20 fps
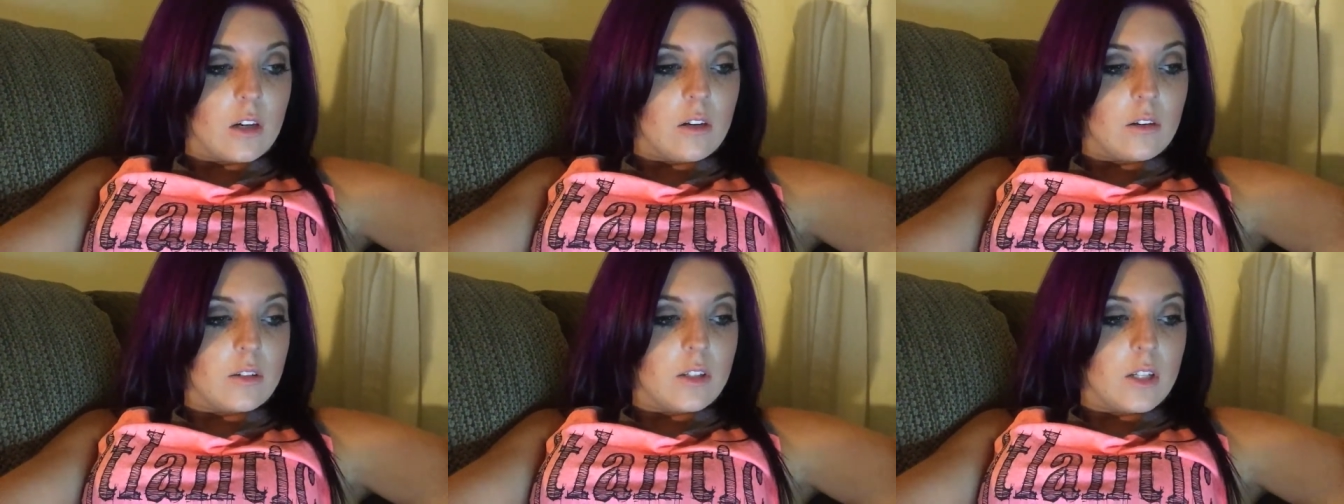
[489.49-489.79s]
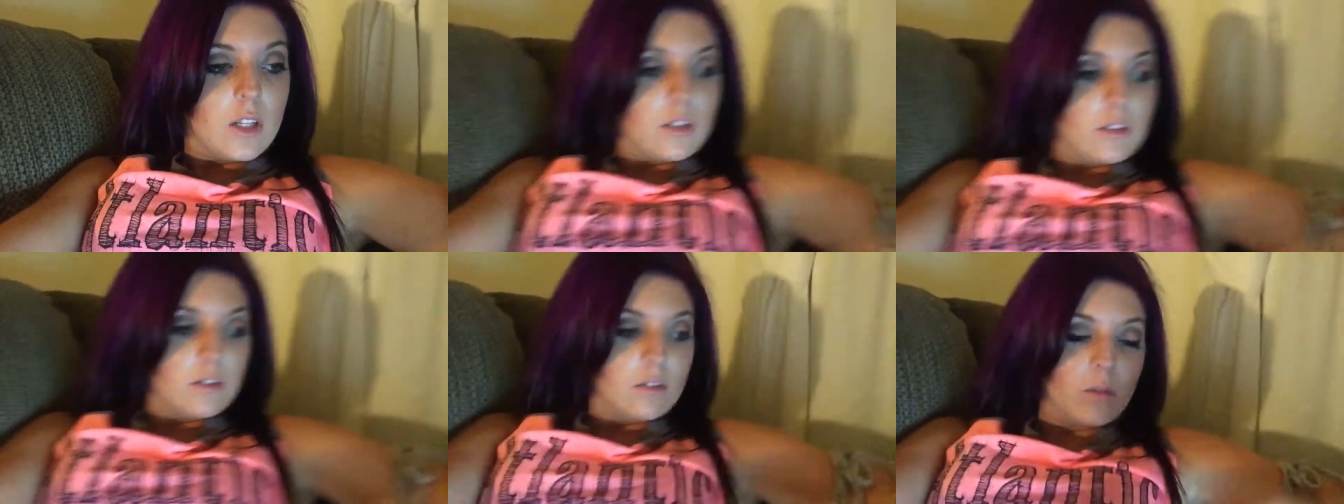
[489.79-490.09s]
now,
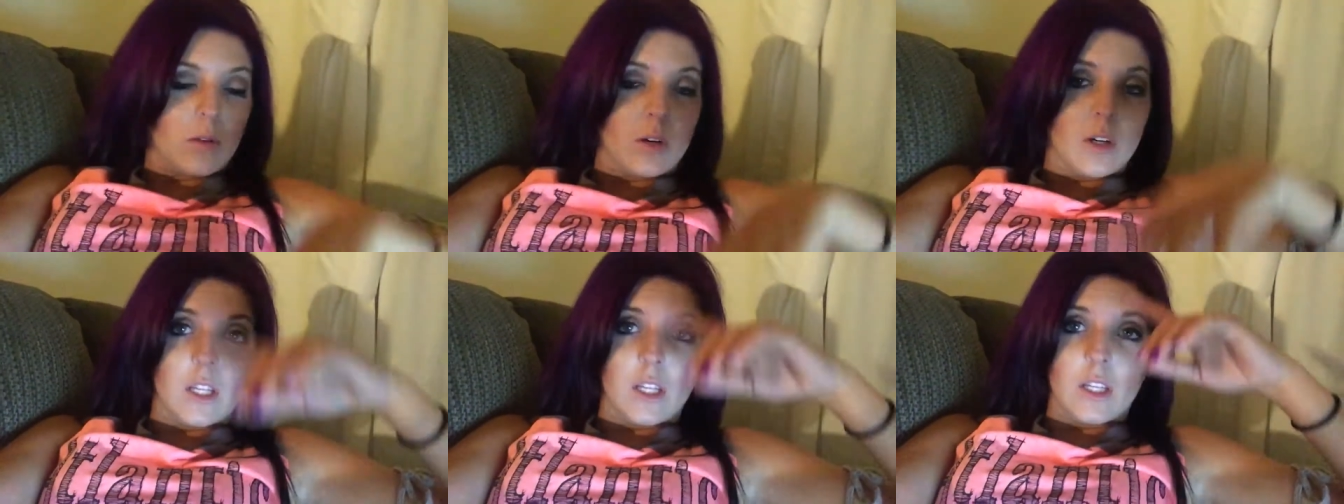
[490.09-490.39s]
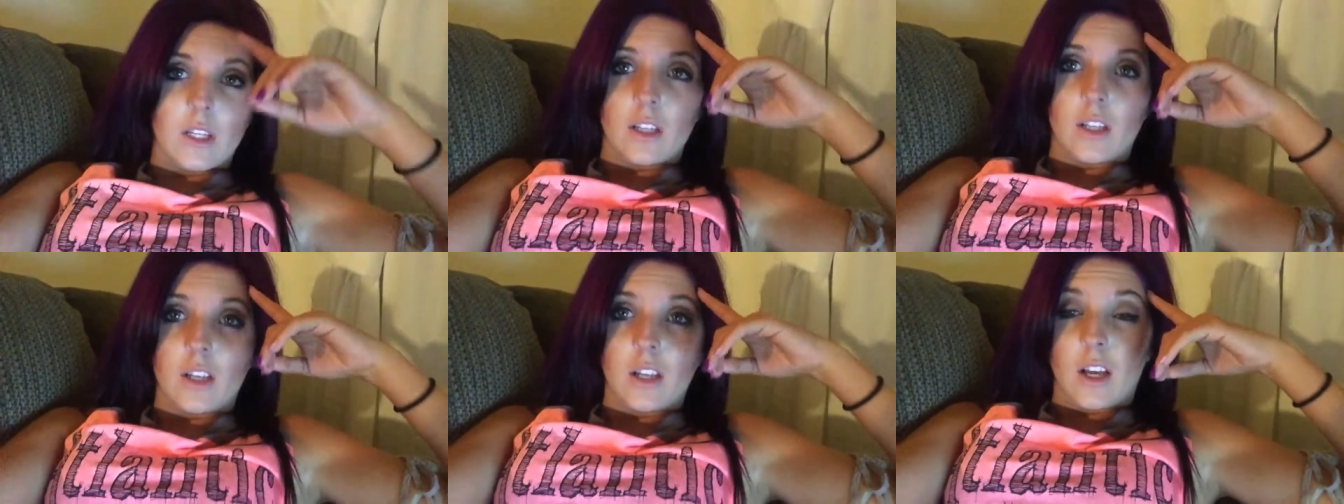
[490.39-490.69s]

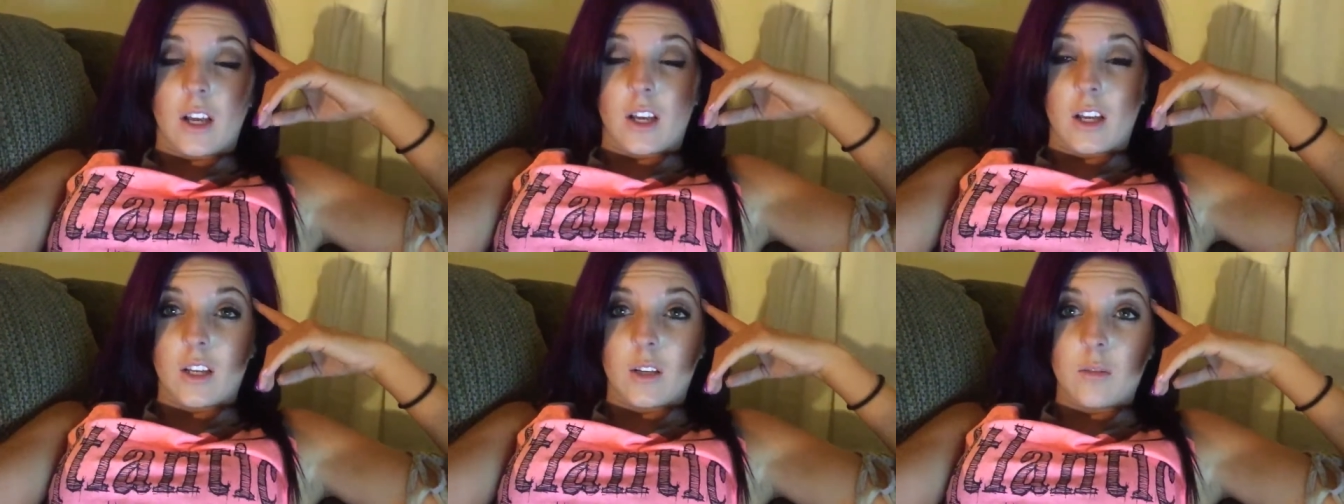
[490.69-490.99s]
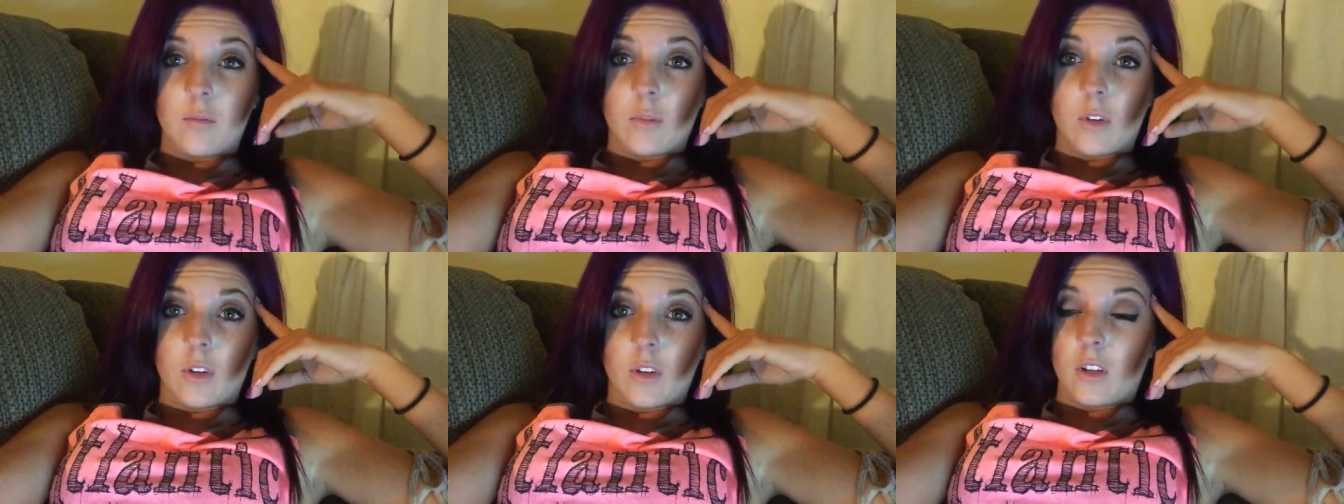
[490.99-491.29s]
10.20, and
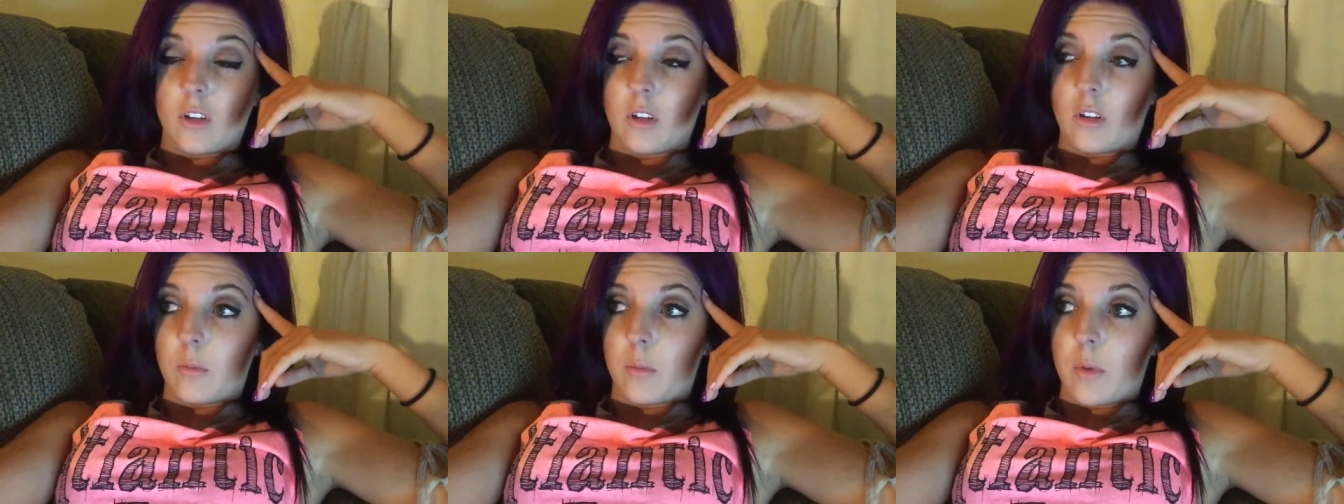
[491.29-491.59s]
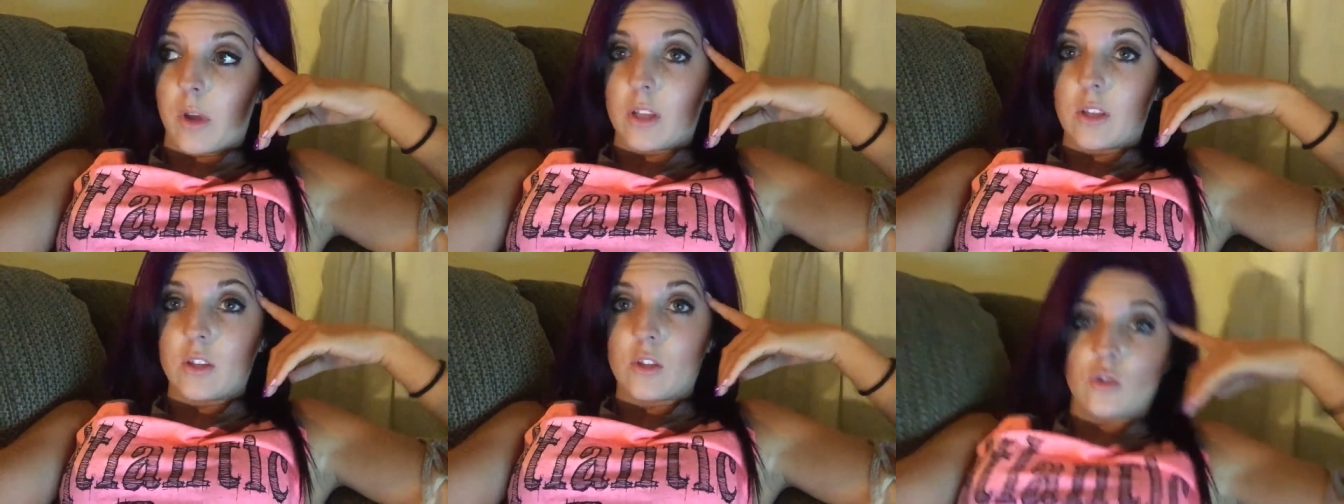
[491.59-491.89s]
I'm gonna go to
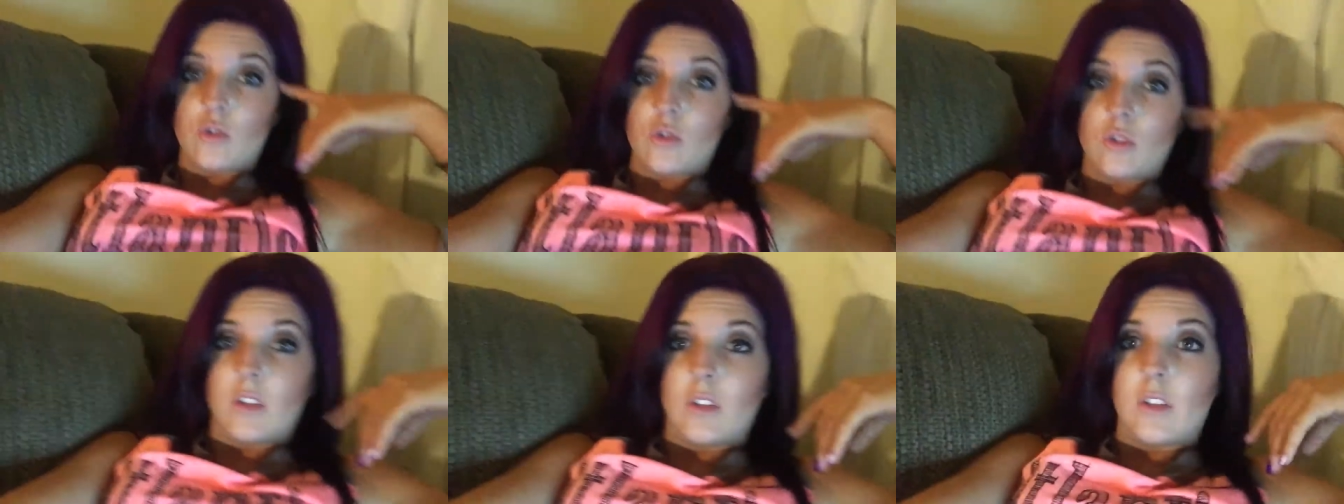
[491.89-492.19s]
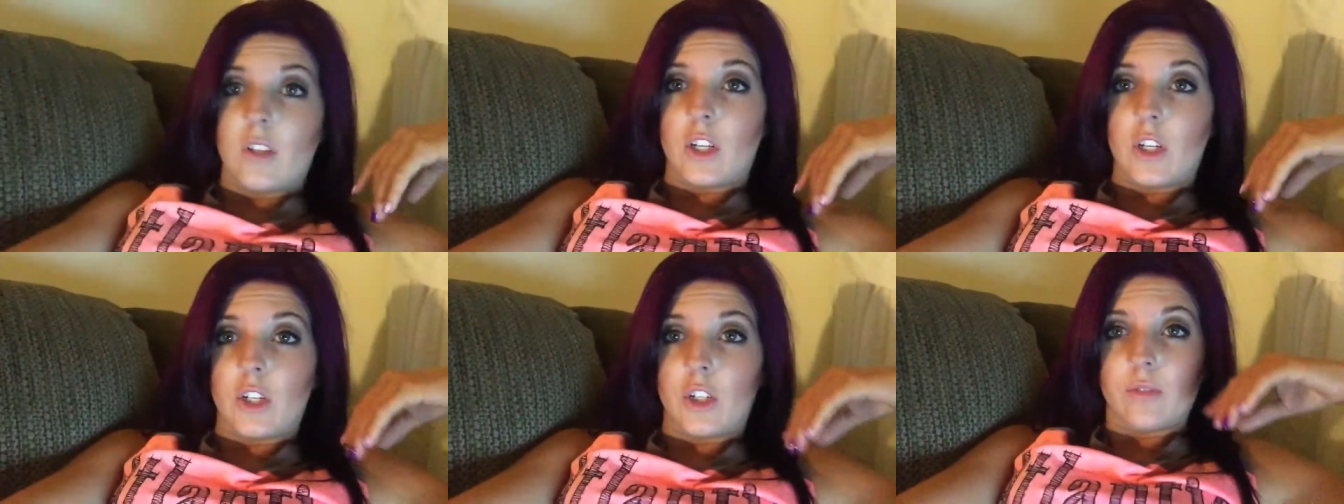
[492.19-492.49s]
bed
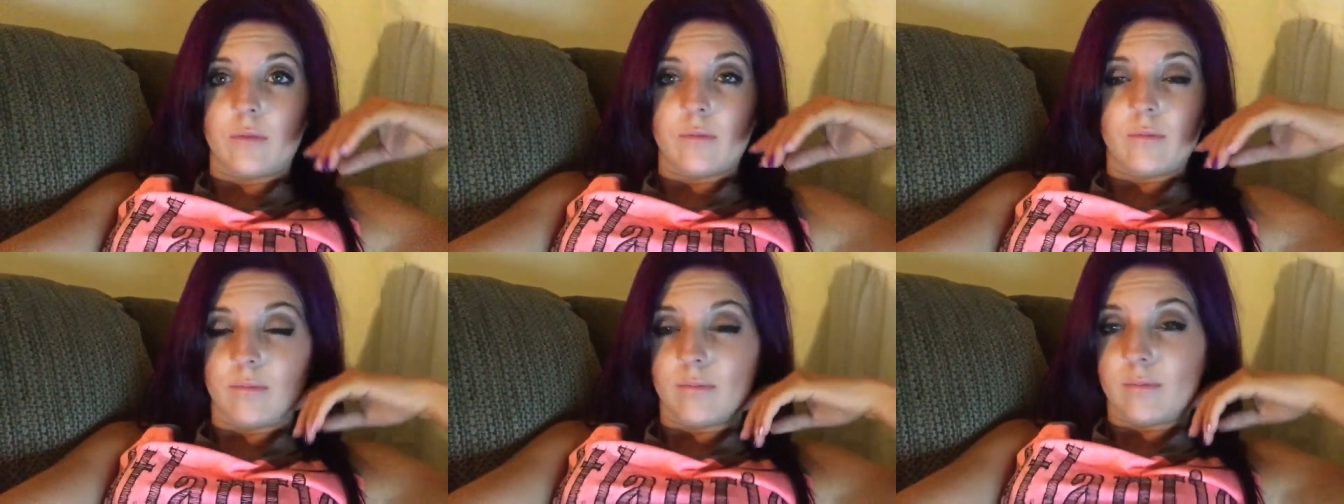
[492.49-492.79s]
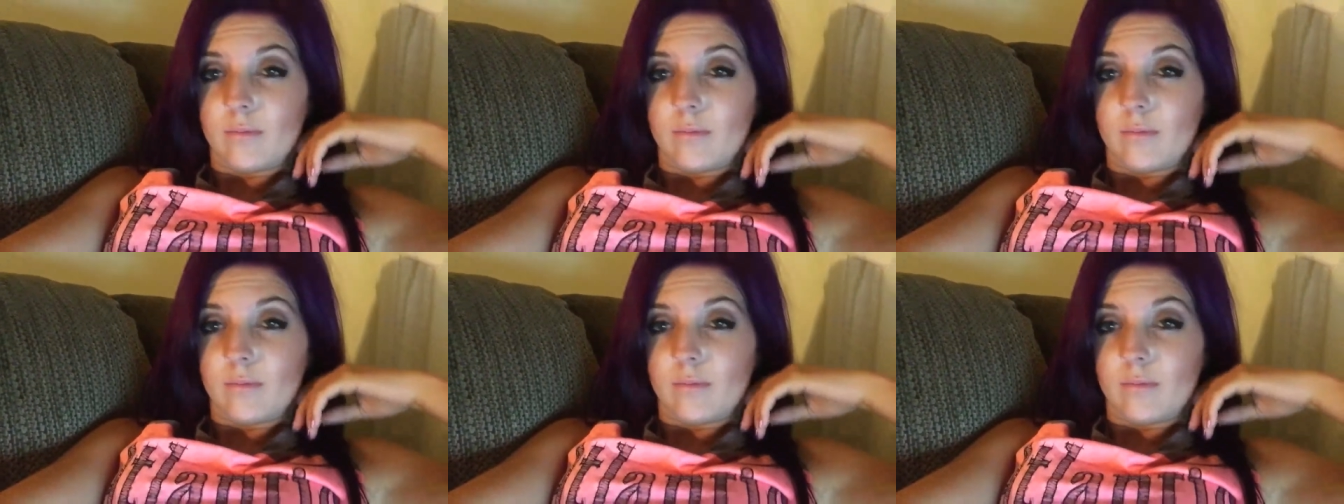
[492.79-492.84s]
here,